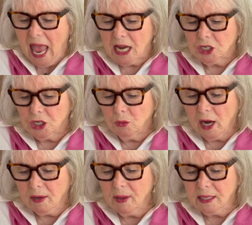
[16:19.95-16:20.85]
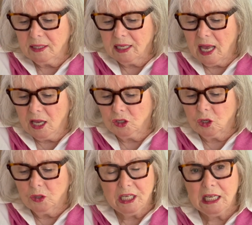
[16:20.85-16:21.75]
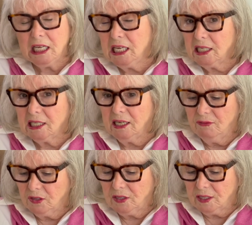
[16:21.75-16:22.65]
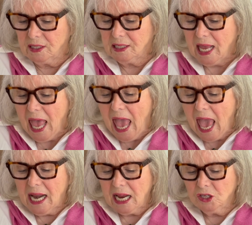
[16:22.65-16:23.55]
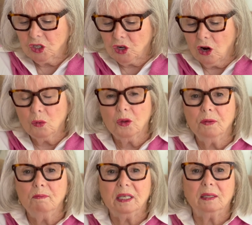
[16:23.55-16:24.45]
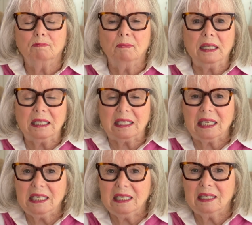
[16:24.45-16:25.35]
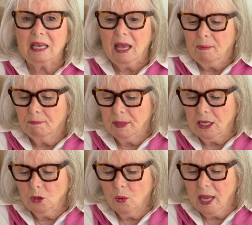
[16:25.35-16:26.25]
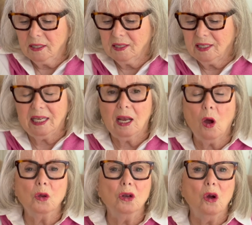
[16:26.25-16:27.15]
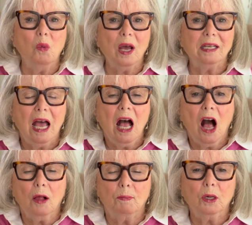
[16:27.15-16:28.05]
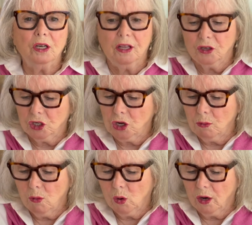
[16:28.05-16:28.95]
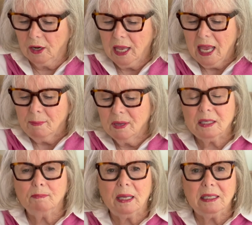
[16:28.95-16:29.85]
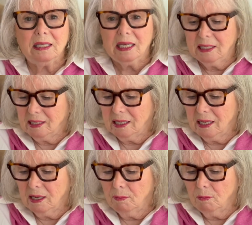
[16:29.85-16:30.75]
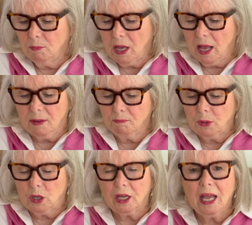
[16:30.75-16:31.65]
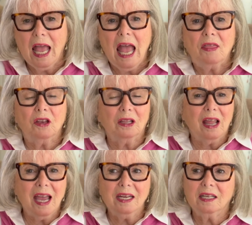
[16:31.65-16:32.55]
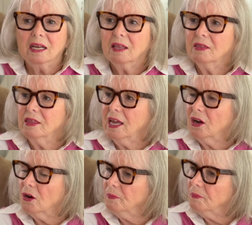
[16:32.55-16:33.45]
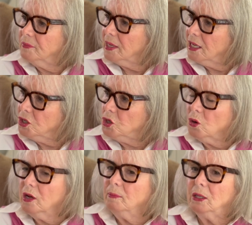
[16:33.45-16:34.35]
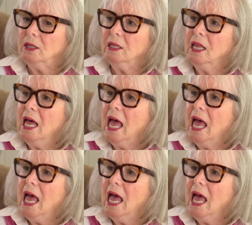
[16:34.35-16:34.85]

And she recommends, uh, so D.E. Stevenson's. And I'd start with Miss Bunsey's B-U-N-C. Oh, you know what? I'll put it in the show more. Miss Bunsey's uh, book. They're light, they're enjoyable,